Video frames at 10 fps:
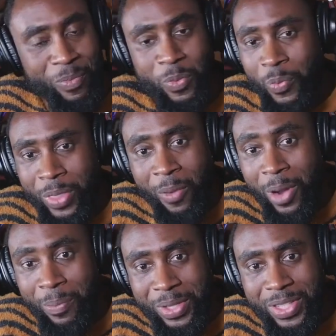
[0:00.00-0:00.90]
they were
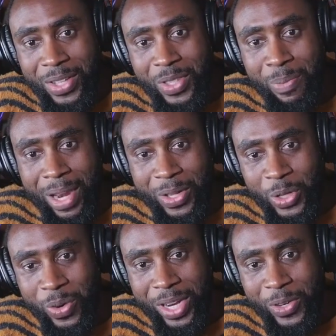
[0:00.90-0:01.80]
able to talk to the medical
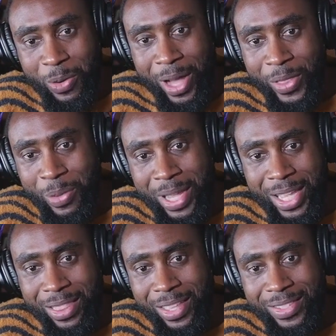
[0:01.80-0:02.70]
director about the meaning
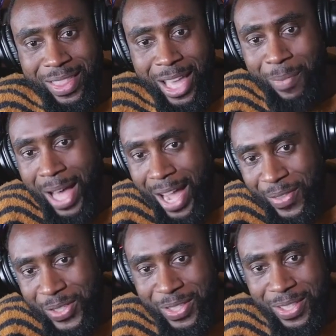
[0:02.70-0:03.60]
and things like that behind
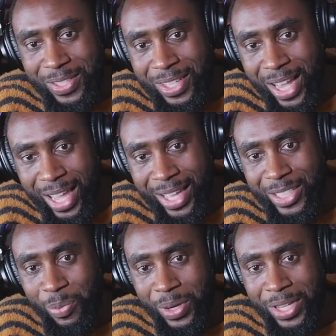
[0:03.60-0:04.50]
this
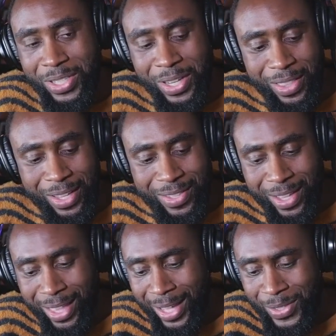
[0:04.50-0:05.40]
gigantic production and things like
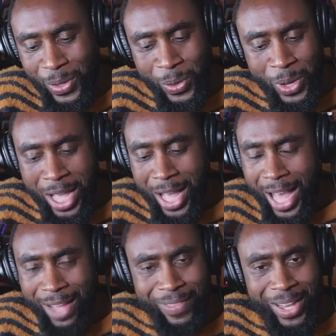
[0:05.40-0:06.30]
that. So
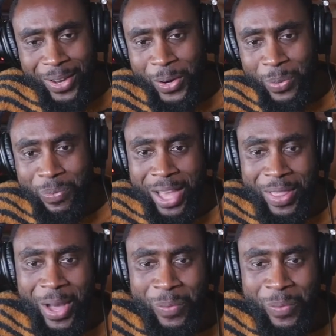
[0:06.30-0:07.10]
I've got hope that we